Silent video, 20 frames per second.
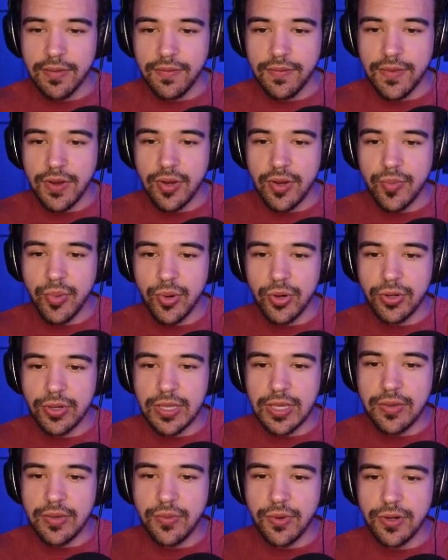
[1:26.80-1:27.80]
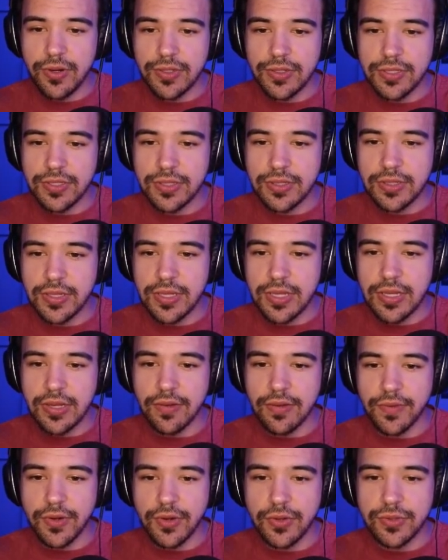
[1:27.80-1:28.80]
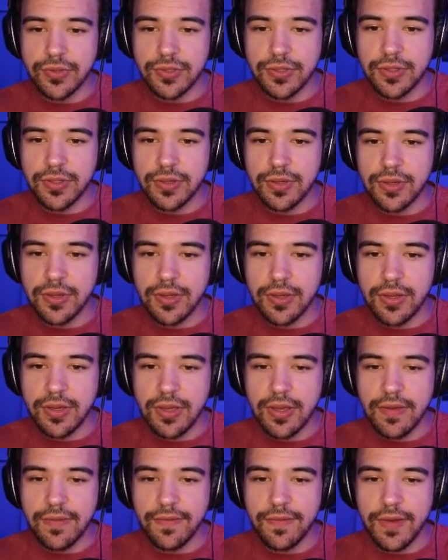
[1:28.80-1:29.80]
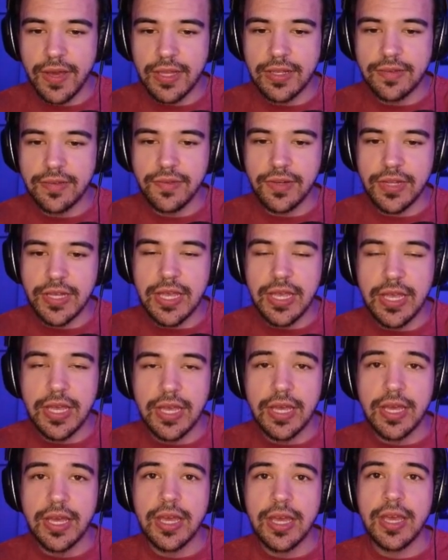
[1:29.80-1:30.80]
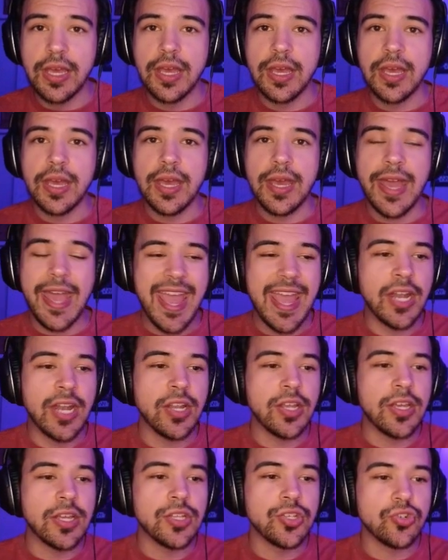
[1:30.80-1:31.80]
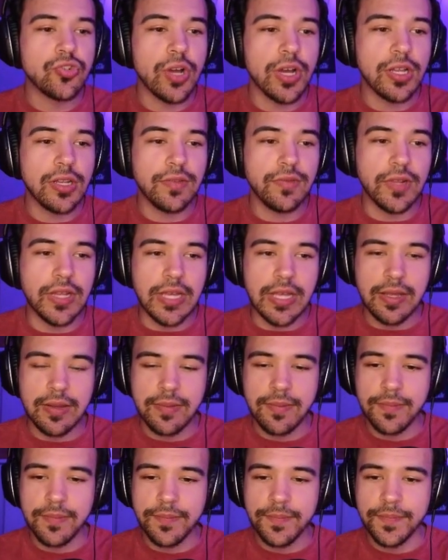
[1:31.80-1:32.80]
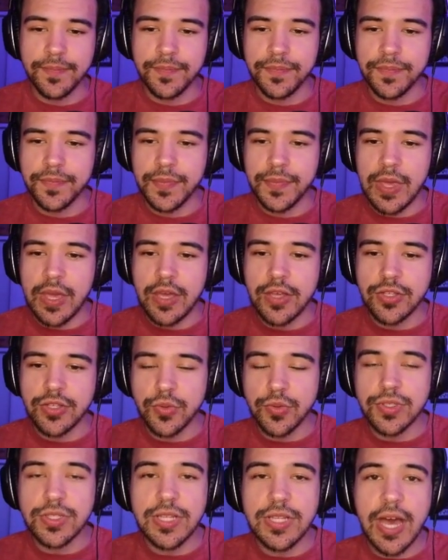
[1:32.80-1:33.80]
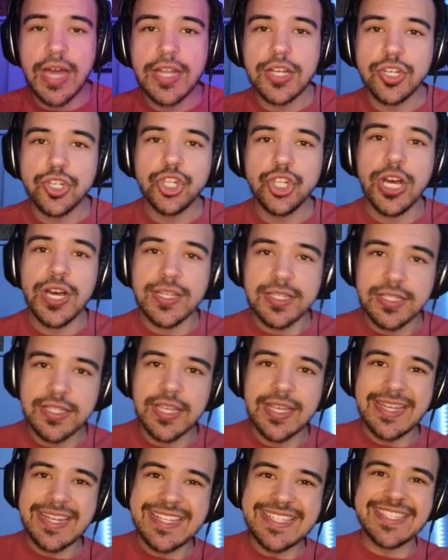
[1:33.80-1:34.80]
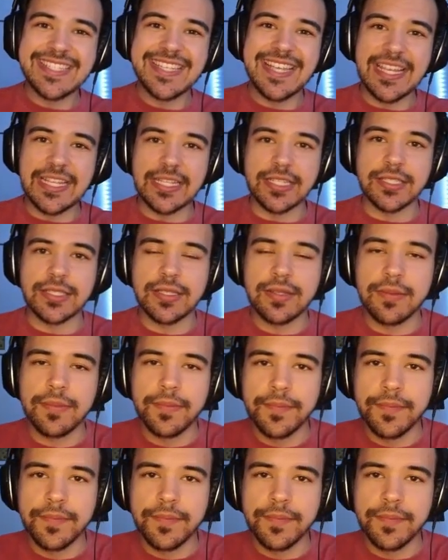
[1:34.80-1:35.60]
Very important keywords in here, folks. Effectively and constructively. So it's not just in a sense